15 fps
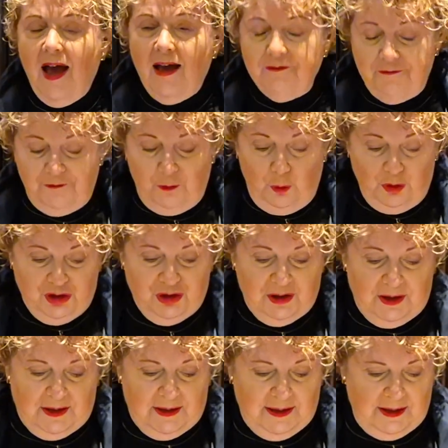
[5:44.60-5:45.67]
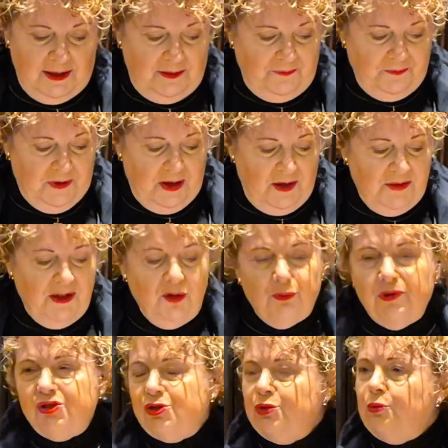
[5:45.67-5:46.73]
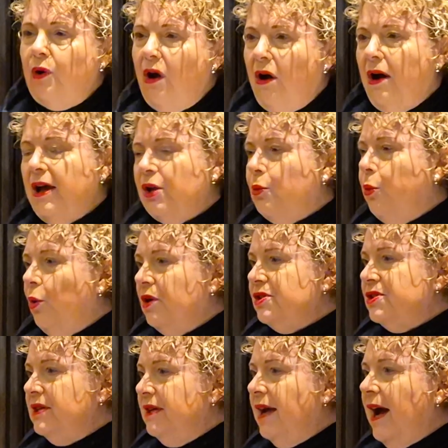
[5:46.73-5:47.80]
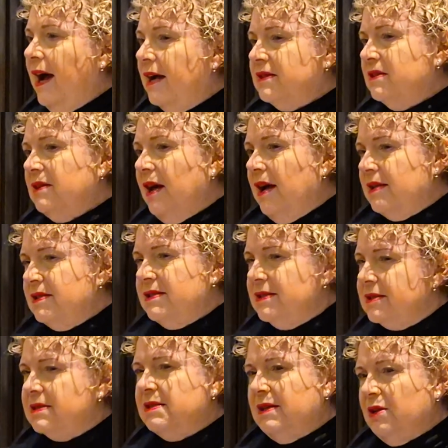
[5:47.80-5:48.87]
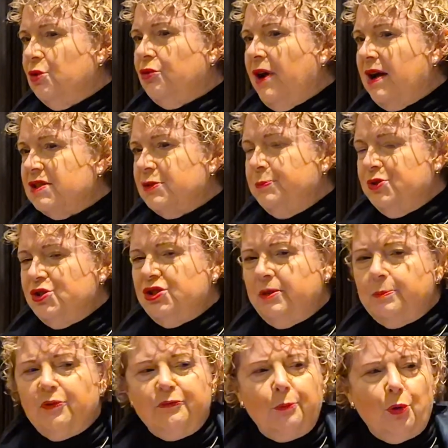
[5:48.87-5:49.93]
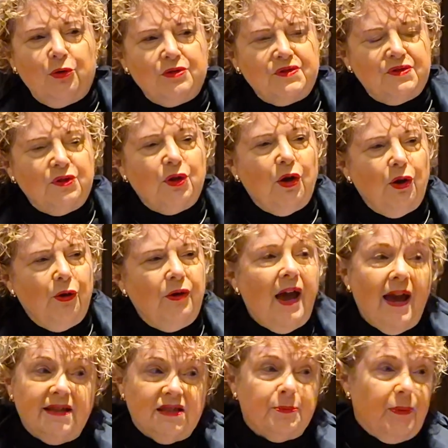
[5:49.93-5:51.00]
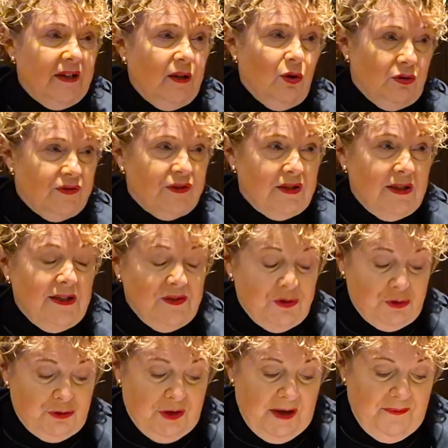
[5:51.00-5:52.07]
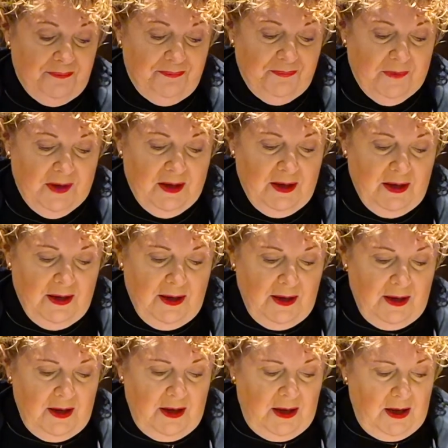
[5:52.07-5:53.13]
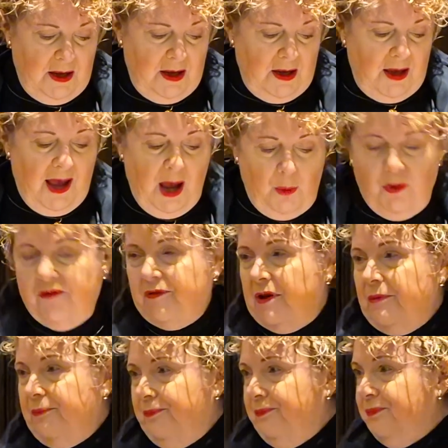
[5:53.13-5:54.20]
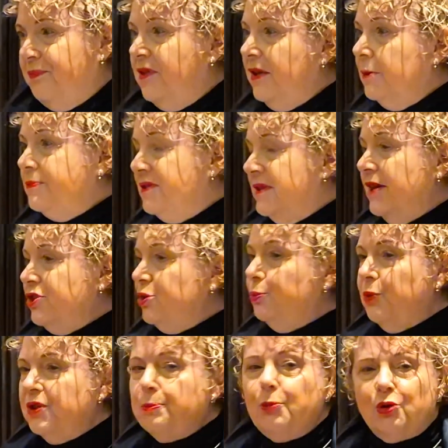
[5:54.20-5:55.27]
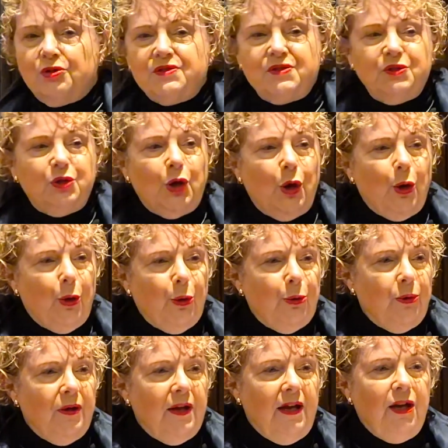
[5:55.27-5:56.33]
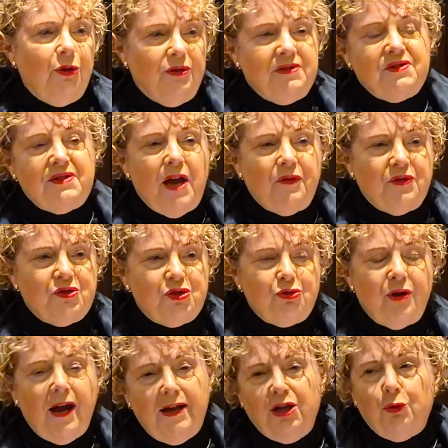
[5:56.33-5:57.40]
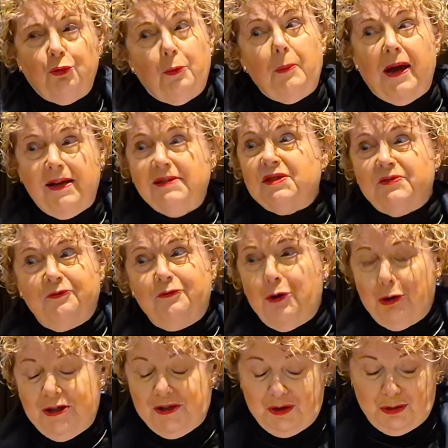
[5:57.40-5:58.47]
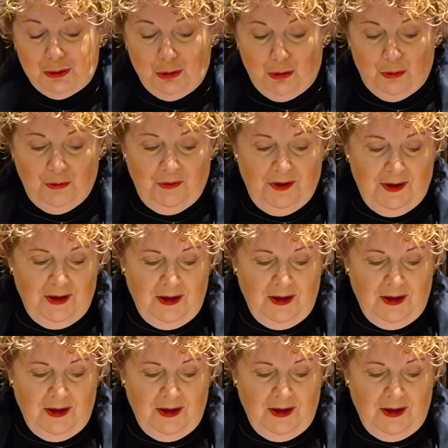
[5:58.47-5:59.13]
Unfortunately, the original high-quality artistic craftsmanship of Morris & Co has been lost to history. However, the obsession with Morris & Co here in South Australia remains very strong,